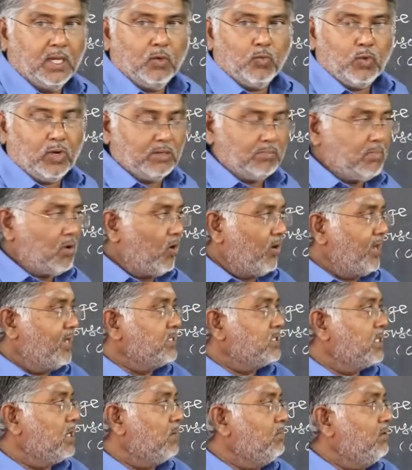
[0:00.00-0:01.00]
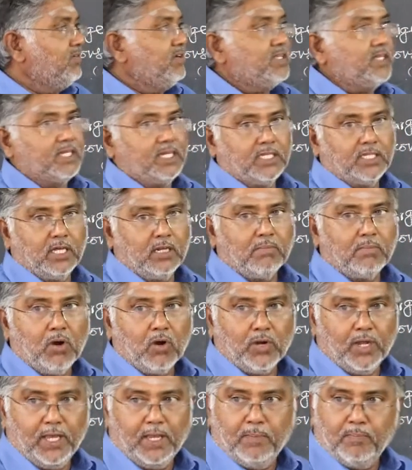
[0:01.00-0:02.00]
One body is rubbed with another
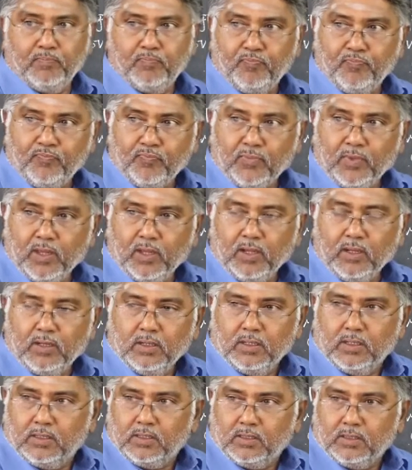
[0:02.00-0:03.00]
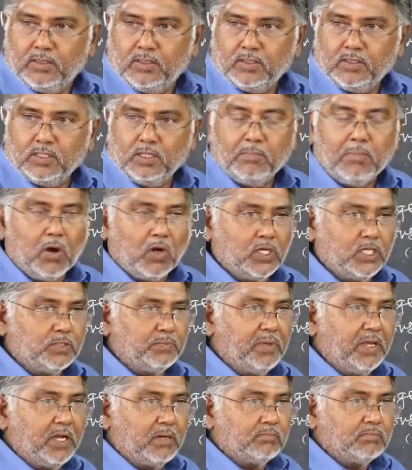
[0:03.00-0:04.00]
body, the bodies
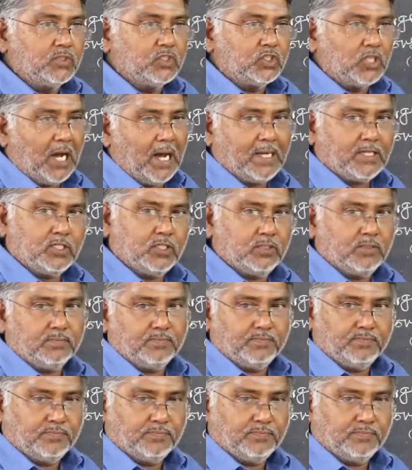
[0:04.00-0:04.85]
become charged.